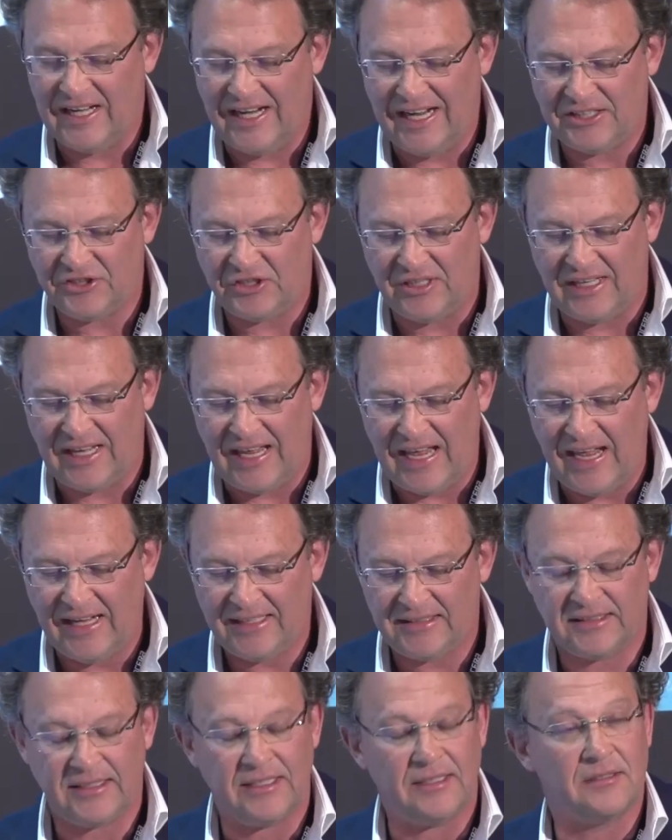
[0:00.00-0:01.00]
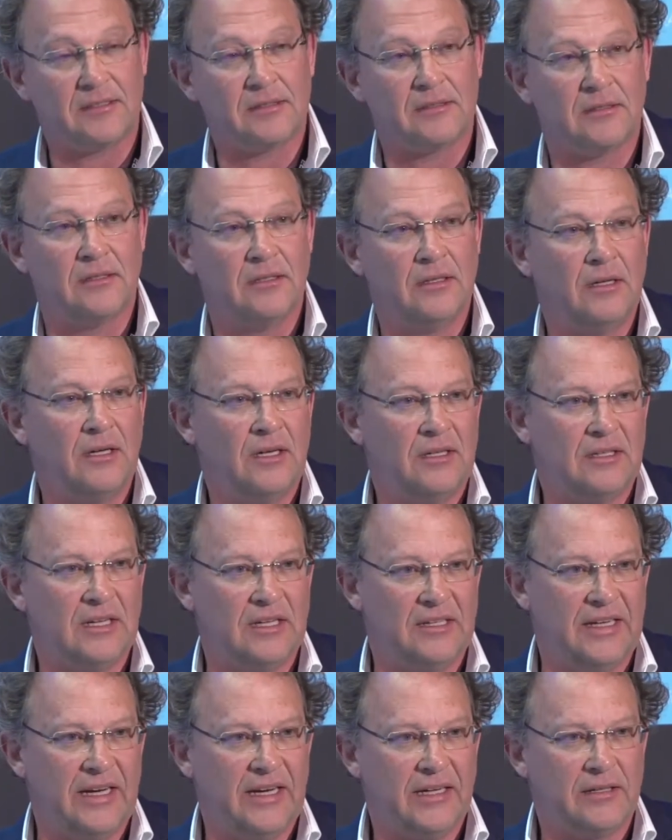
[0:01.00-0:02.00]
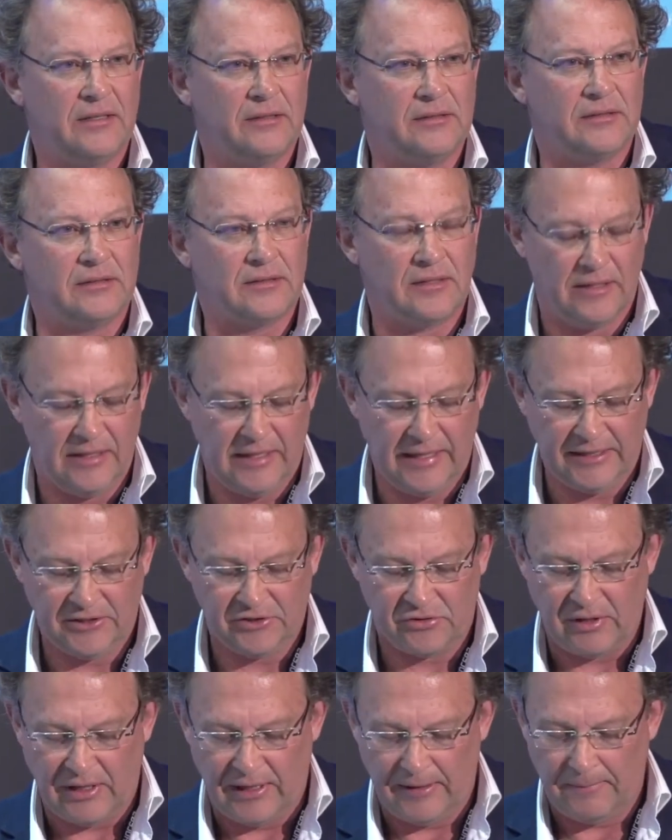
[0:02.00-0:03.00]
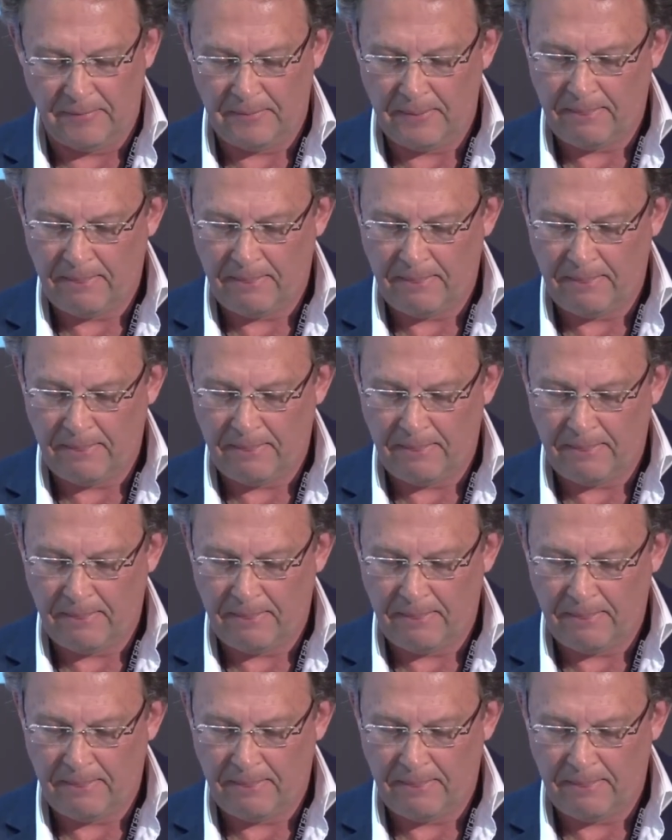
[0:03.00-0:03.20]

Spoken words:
can actually access Tendeka's X-ray.